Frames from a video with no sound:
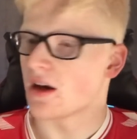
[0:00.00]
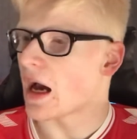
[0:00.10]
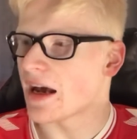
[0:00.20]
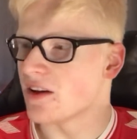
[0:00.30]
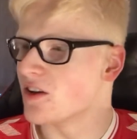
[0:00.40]

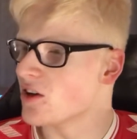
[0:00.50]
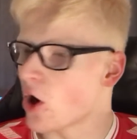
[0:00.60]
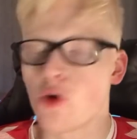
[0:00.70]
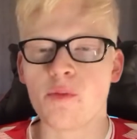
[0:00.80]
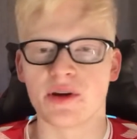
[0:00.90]
And
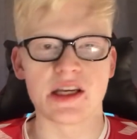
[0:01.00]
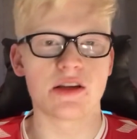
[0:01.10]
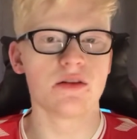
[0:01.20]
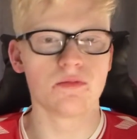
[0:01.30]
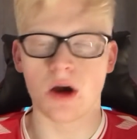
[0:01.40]
nobody,
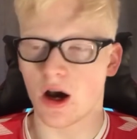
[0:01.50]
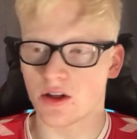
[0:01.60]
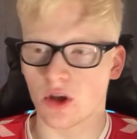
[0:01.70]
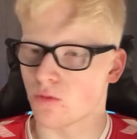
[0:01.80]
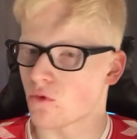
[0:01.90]
I
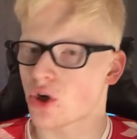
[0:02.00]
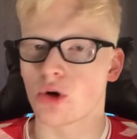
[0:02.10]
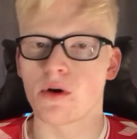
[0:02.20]
don't recall